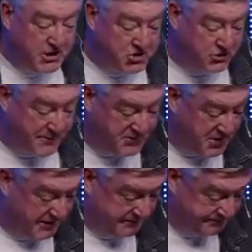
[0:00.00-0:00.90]
at the
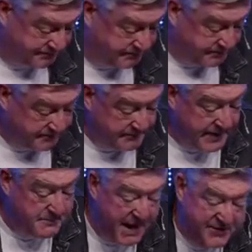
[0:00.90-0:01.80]
scripture,
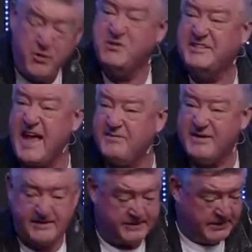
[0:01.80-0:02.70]
Matthew
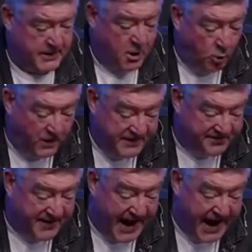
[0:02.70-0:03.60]
7, 1 to
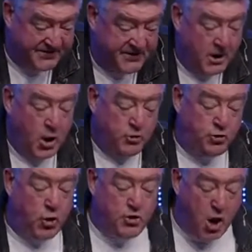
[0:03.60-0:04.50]
5.
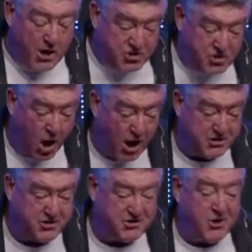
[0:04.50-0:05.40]
Do not
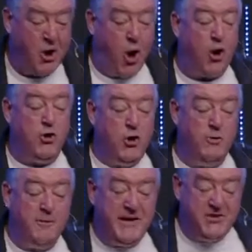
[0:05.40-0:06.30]
judge or you
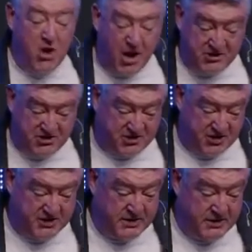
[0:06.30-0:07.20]
will be judged.
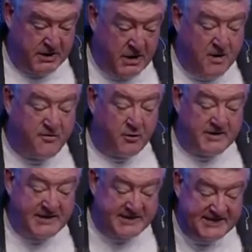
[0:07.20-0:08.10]
For
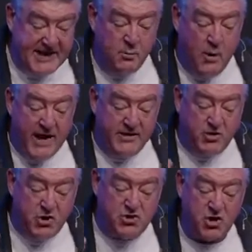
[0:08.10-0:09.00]
it's the same way that
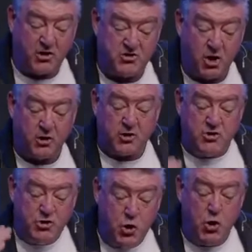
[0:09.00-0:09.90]
you judge
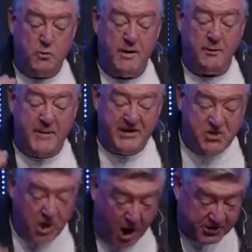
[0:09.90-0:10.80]
others, you will be
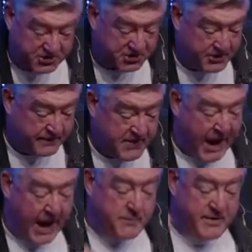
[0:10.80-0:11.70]
judged.
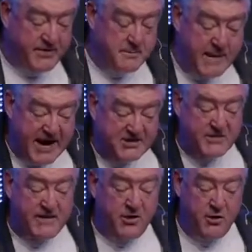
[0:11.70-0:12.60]
And with the
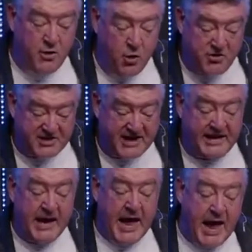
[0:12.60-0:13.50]
measure that you use
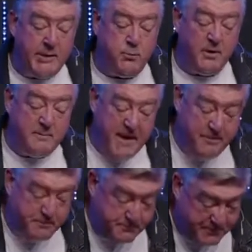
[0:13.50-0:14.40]
it, it will
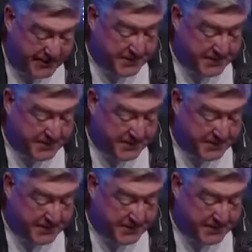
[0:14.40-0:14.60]
be